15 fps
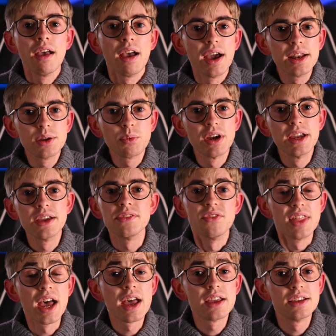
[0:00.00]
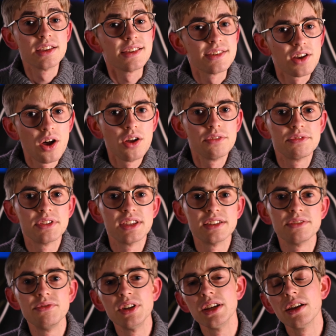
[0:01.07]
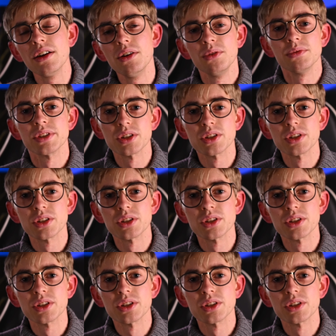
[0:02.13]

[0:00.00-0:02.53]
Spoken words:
Anyway, that is all for this video.